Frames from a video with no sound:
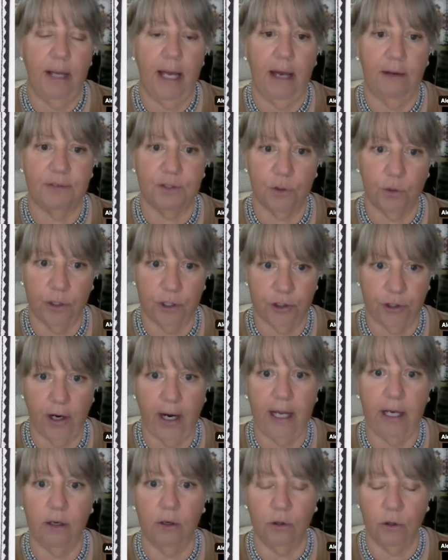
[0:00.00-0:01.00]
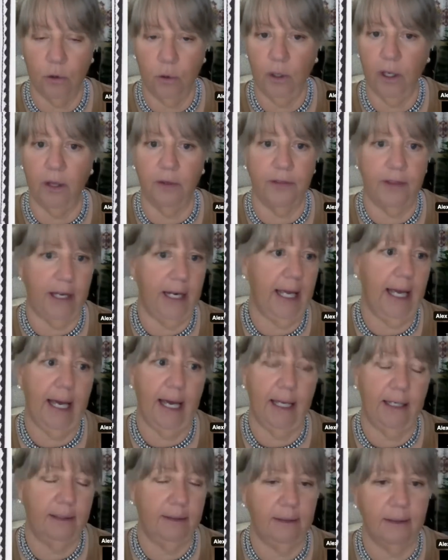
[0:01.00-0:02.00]
half square triangle quilt that
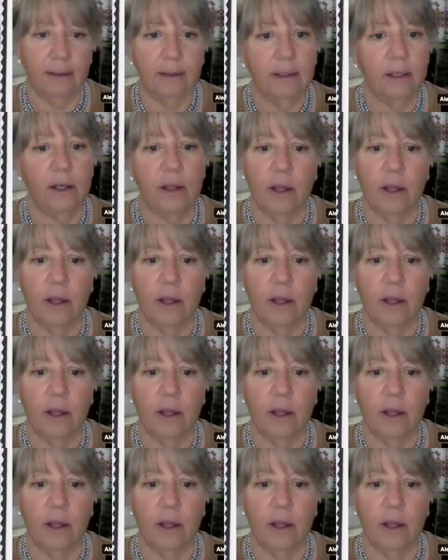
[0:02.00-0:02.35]
had